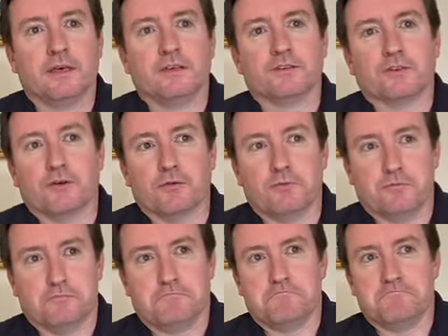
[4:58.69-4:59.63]
So
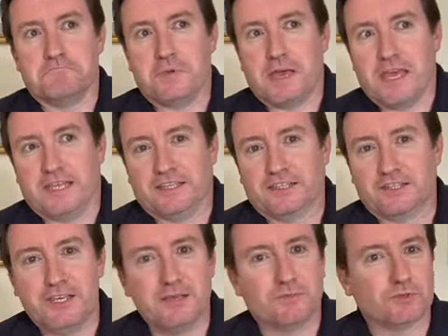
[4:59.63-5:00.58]
it
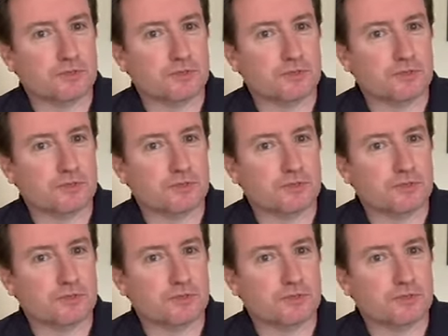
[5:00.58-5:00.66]
seems